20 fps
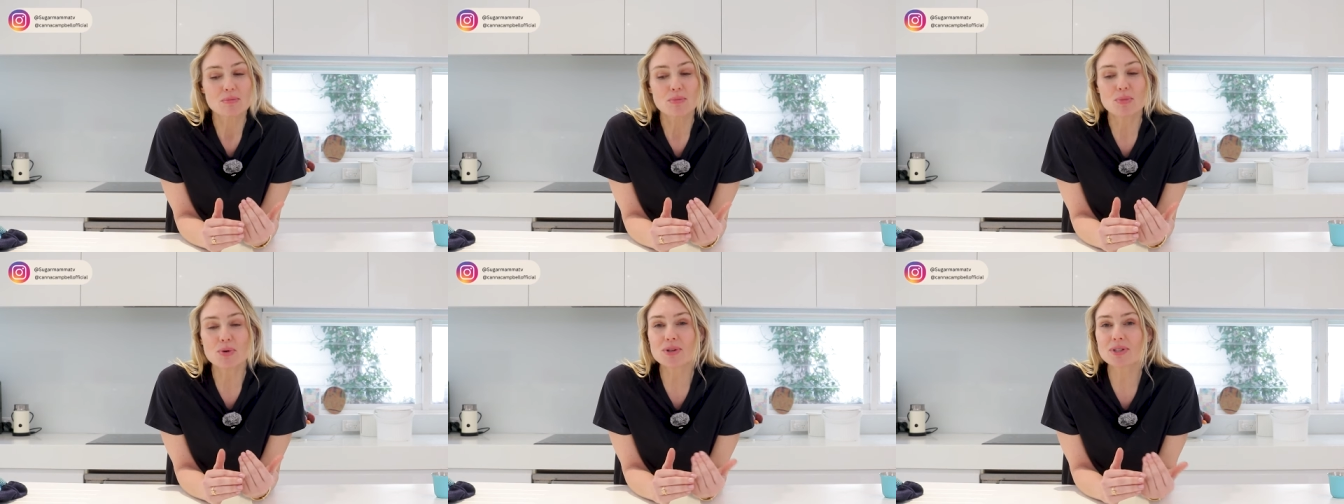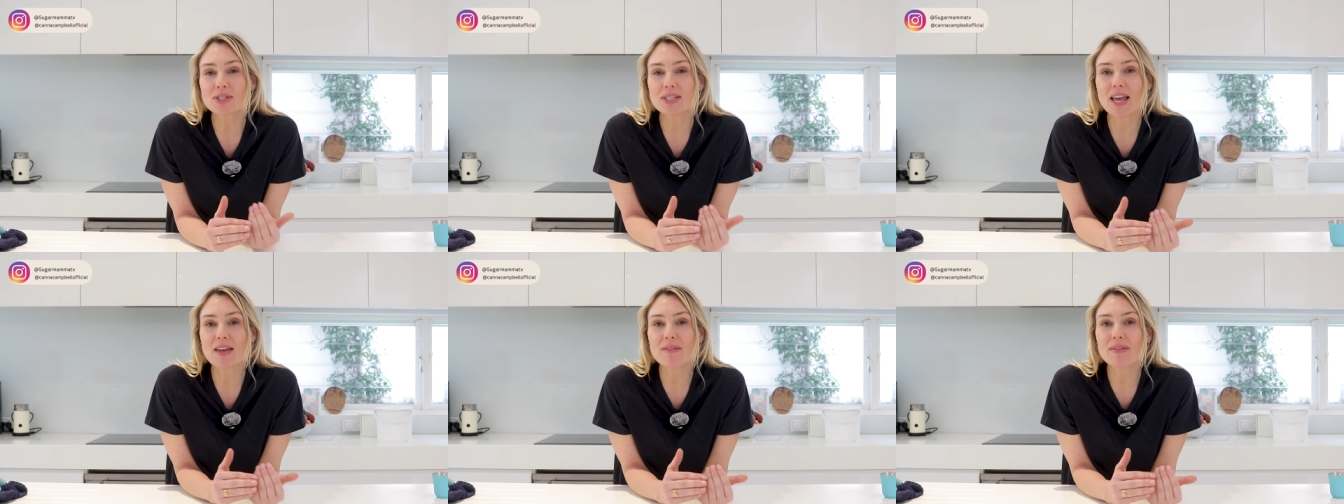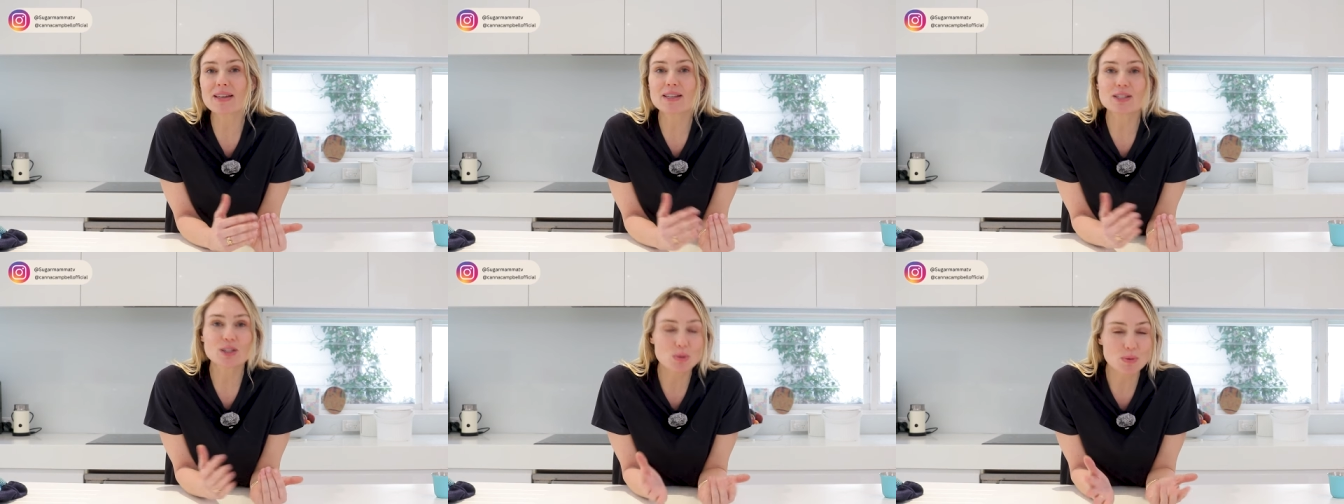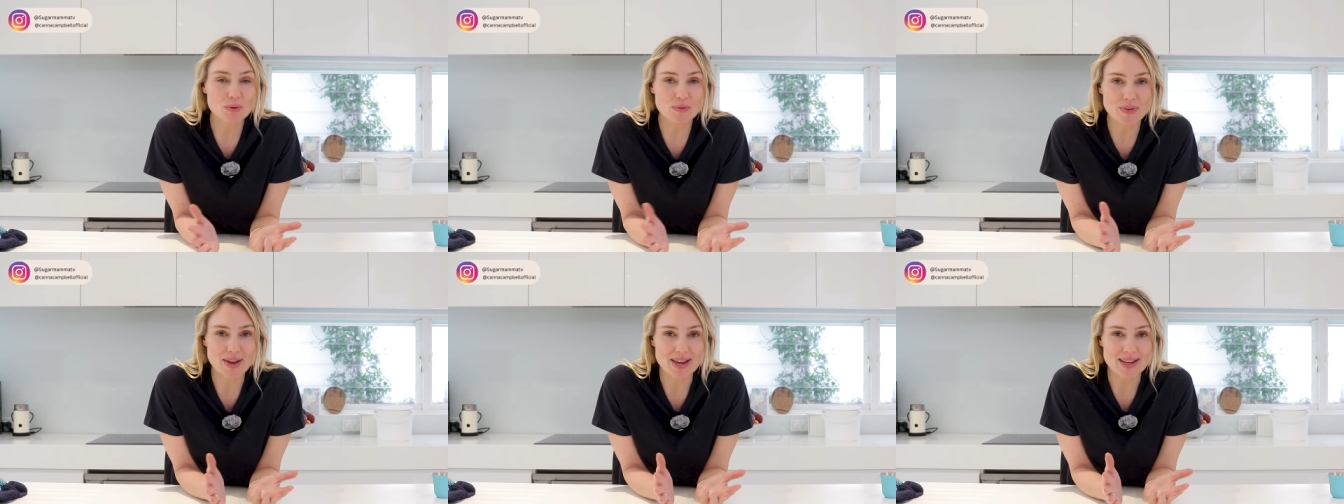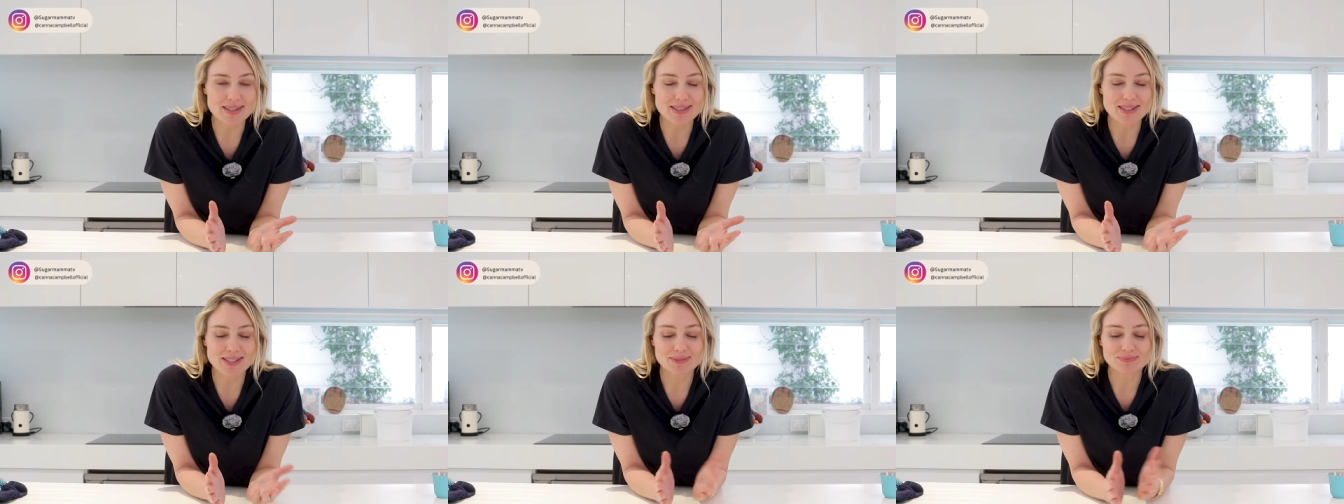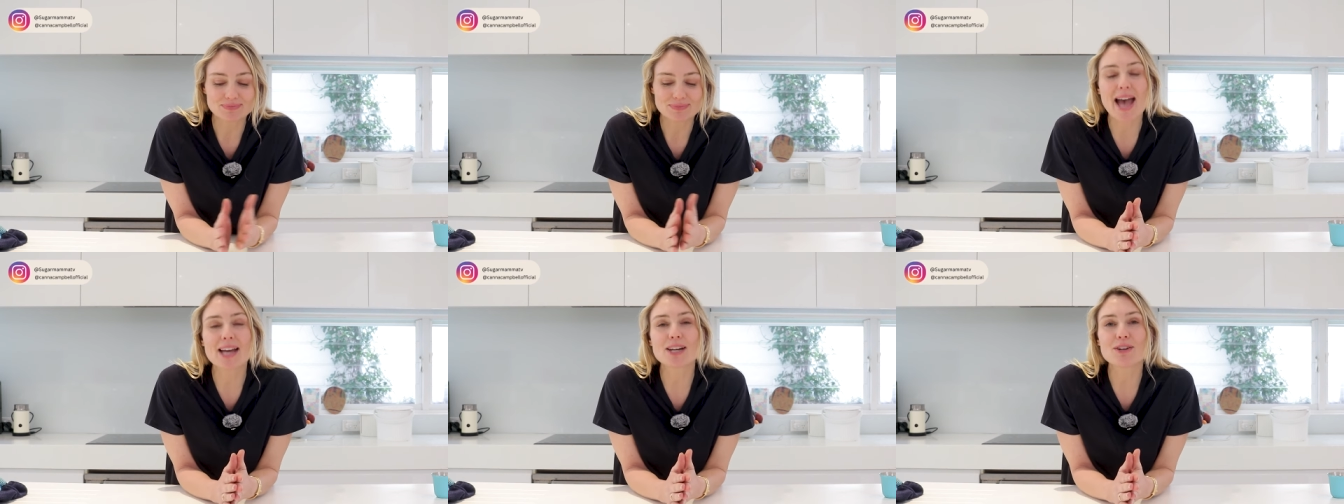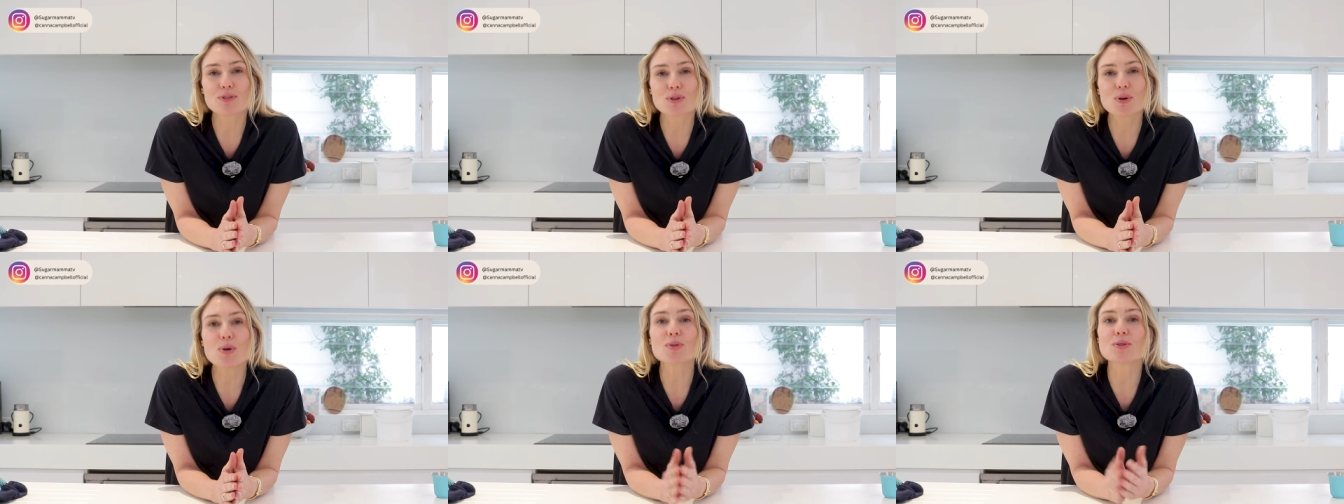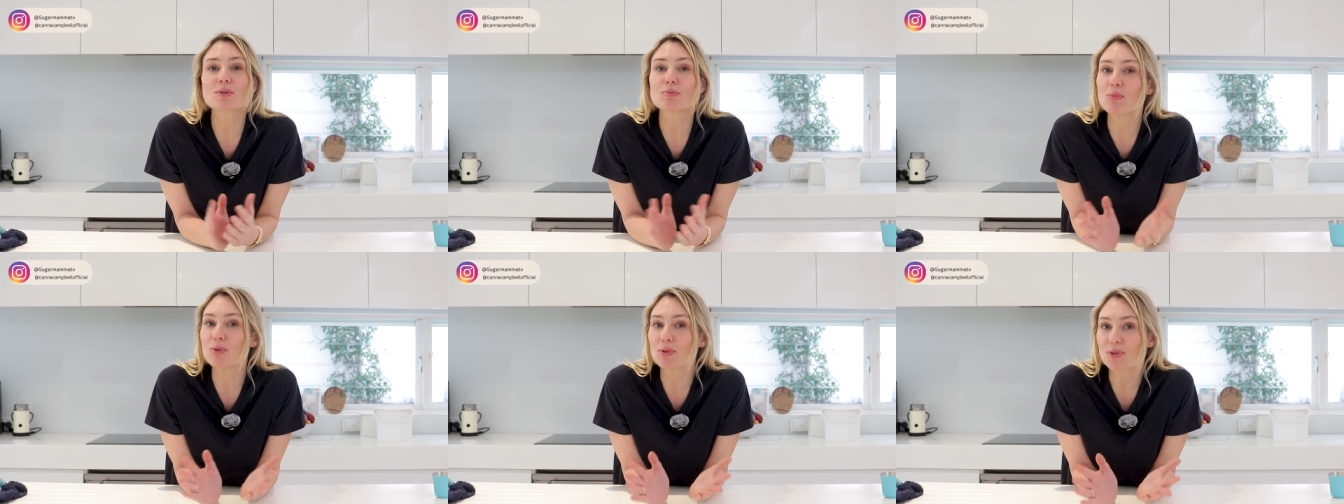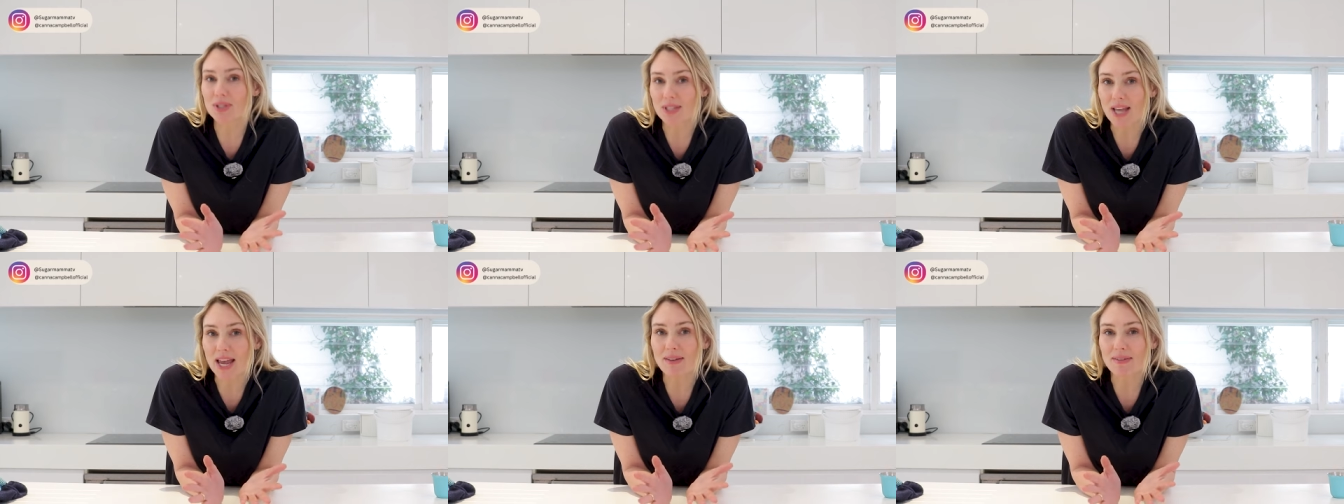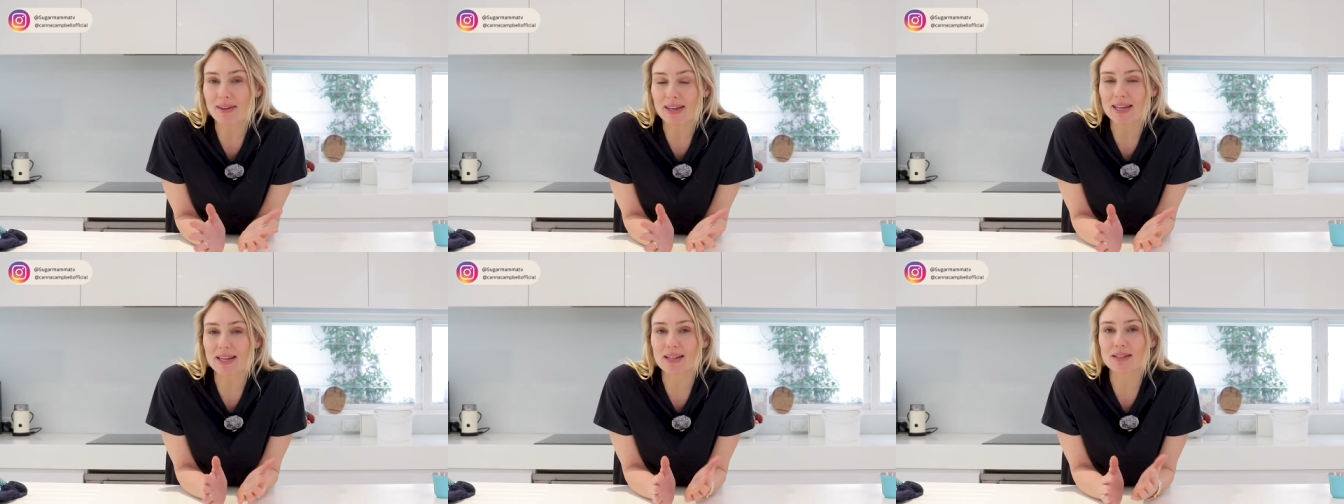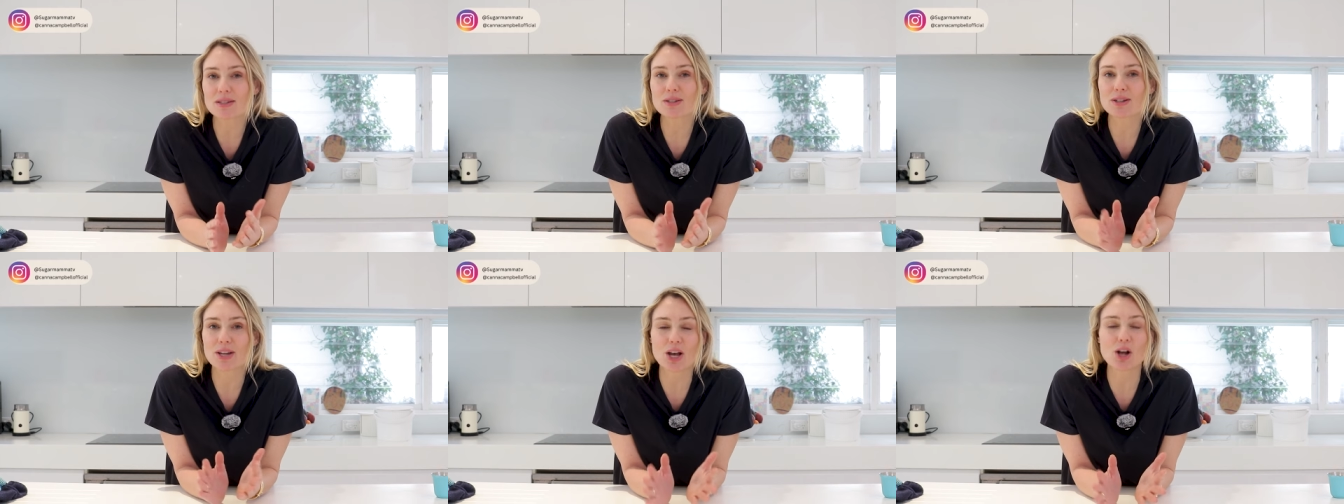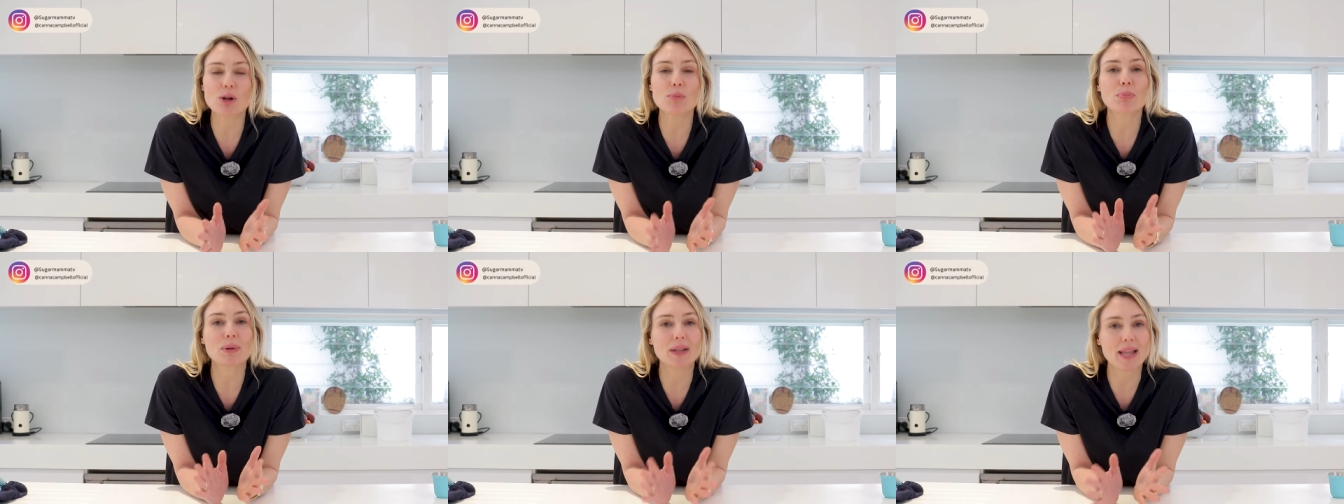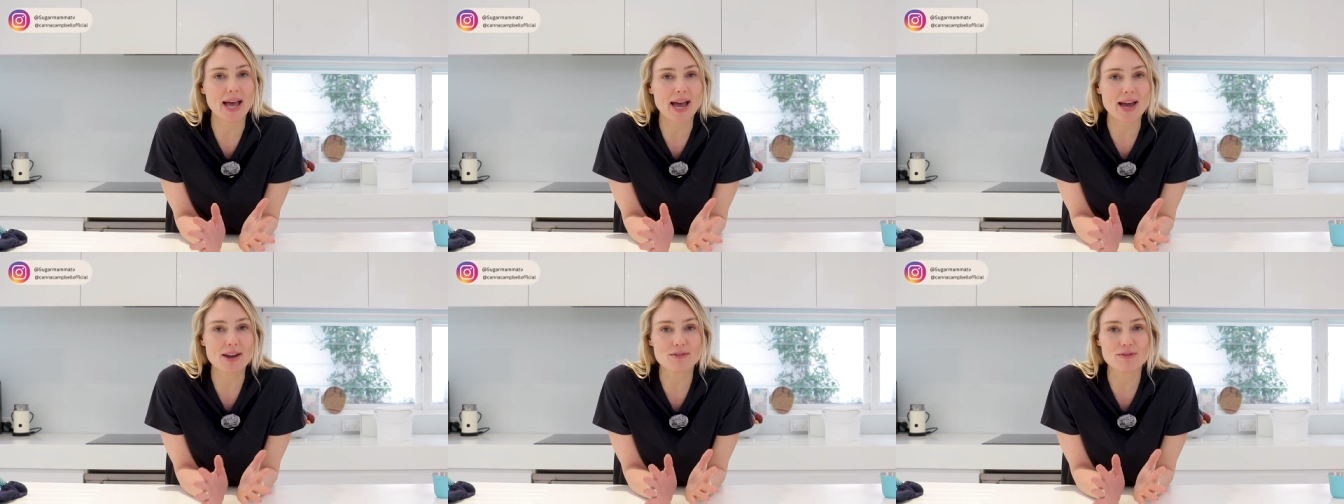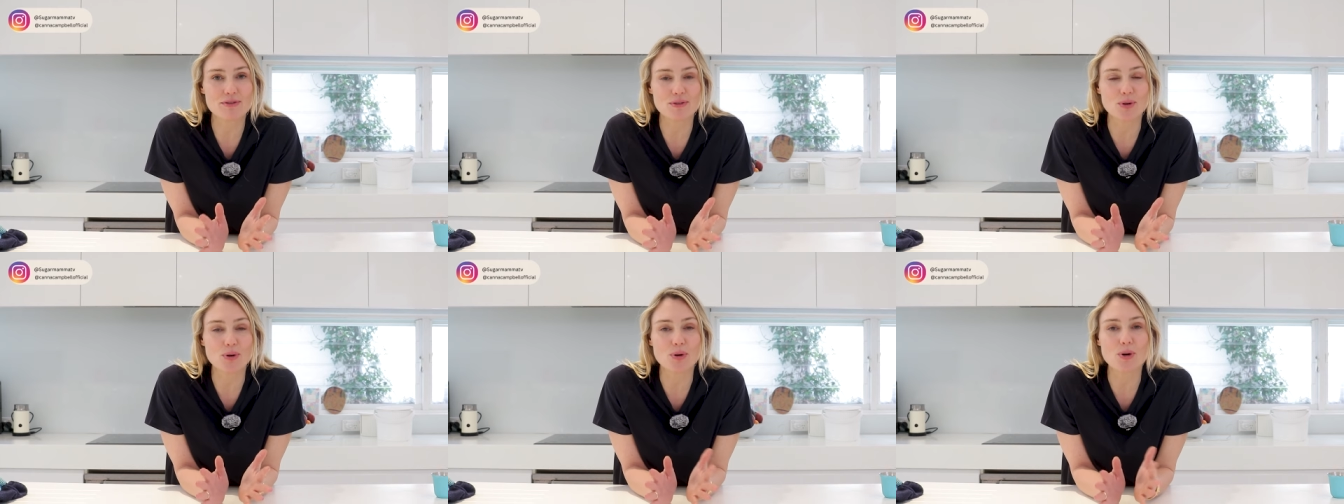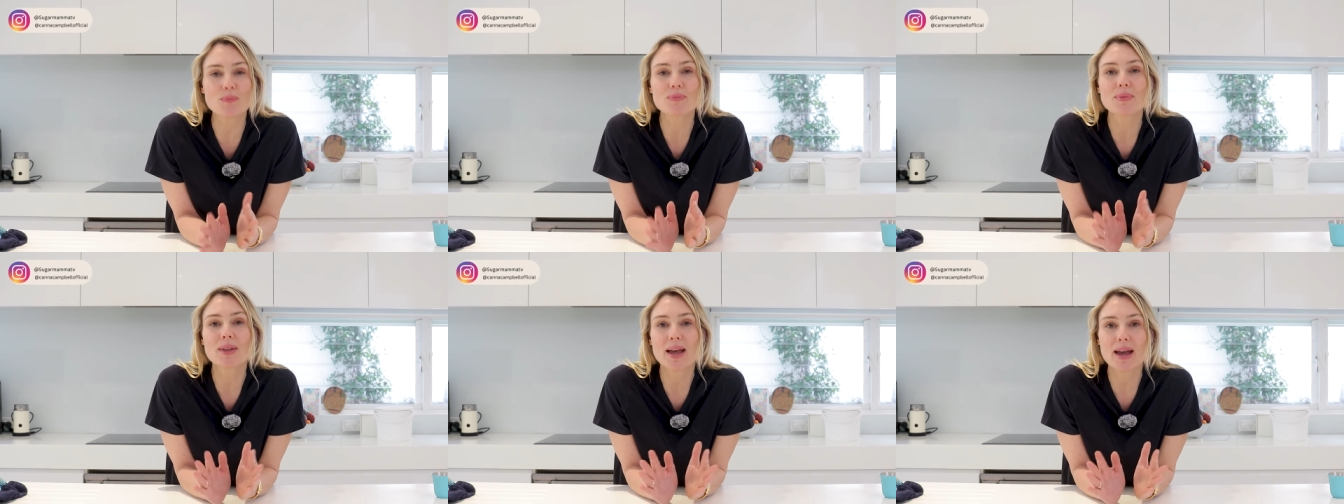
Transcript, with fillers: more savings to invest, and of course, more savings to help plan for